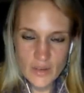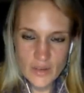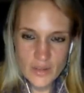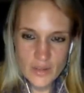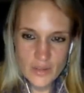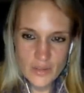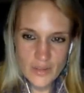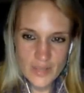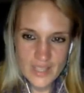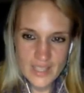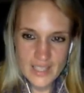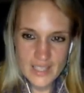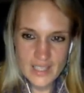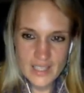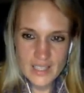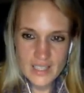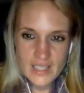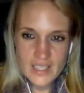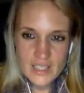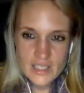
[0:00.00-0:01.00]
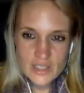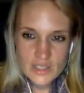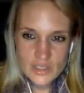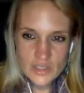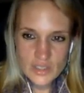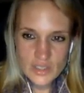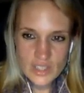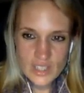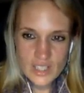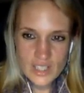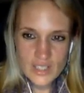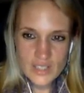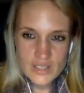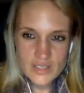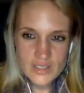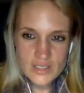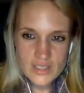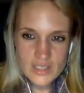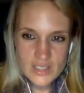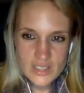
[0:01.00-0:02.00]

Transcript: Career, studios.